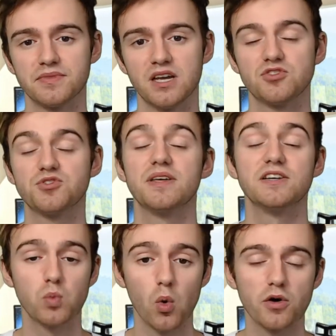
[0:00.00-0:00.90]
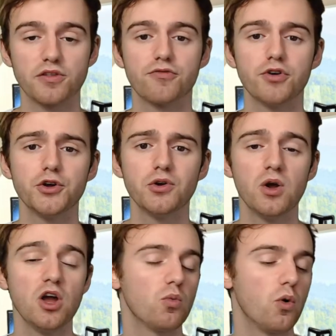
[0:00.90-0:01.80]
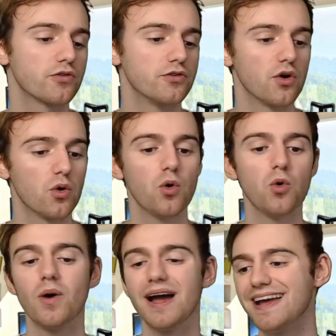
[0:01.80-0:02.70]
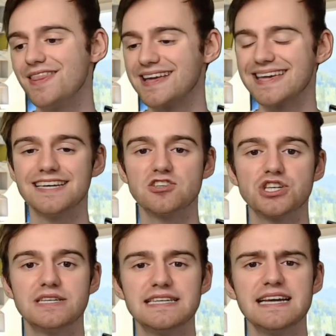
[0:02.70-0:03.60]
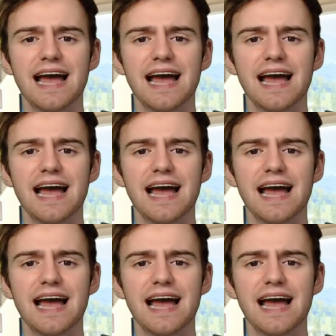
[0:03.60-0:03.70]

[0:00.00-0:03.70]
So they'd walk through the hallway, the kitchen,